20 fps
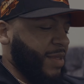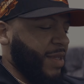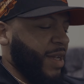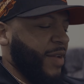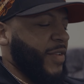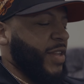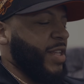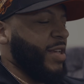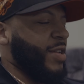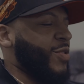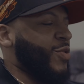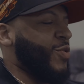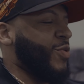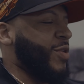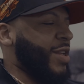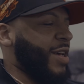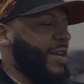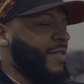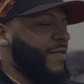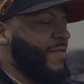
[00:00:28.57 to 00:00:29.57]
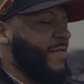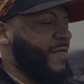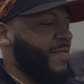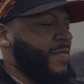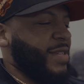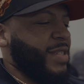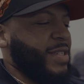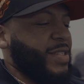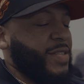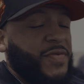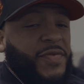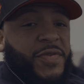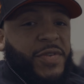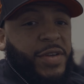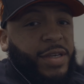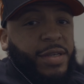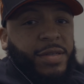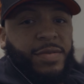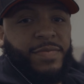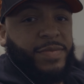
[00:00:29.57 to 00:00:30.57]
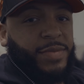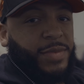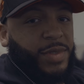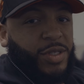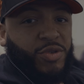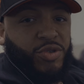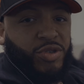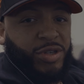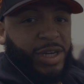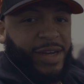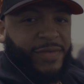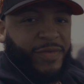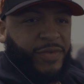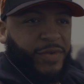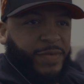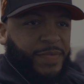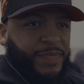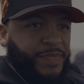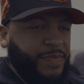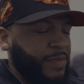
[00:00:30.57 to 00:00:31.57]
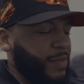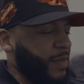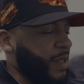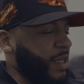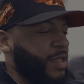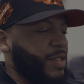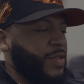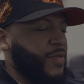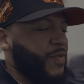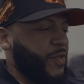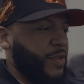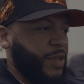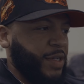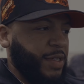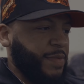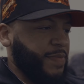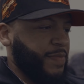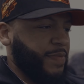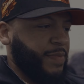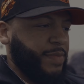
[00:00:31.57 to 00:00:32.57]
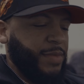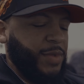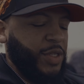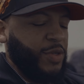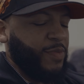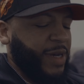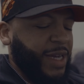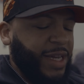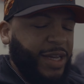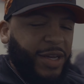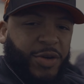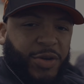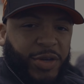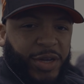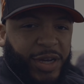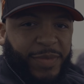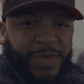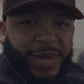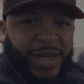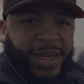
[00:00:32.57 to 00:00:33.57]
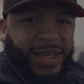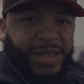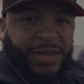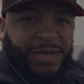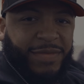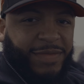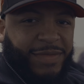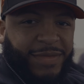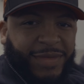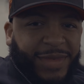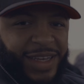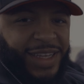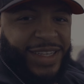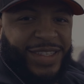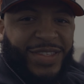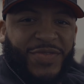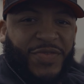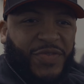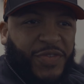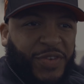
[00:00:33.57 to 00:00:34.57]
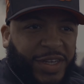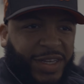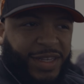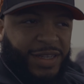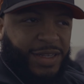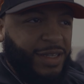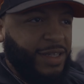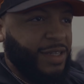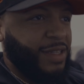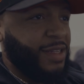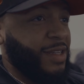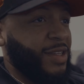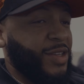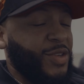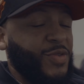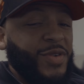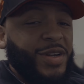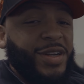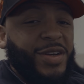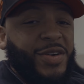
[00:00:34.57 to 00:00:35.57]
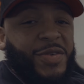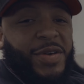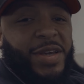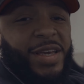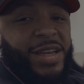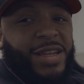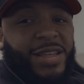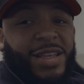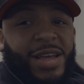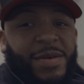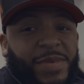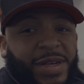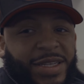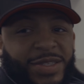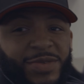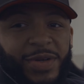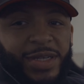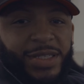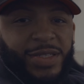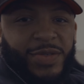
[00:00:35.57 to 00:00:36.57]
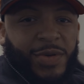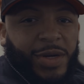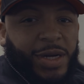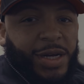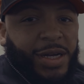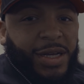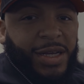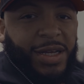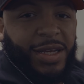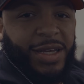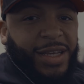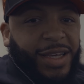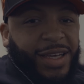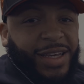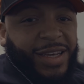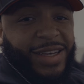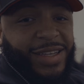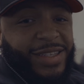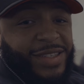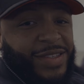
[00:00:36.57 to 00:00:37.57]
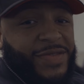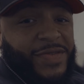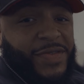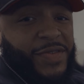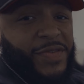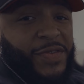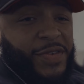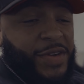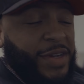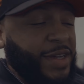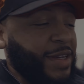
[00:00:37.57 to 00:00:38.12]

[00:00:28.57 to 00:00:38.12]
Everything you do in life is free. You travel, it's free. You buy a Goyard bag, it's free. You want to go eat at that best restaurant, it's free.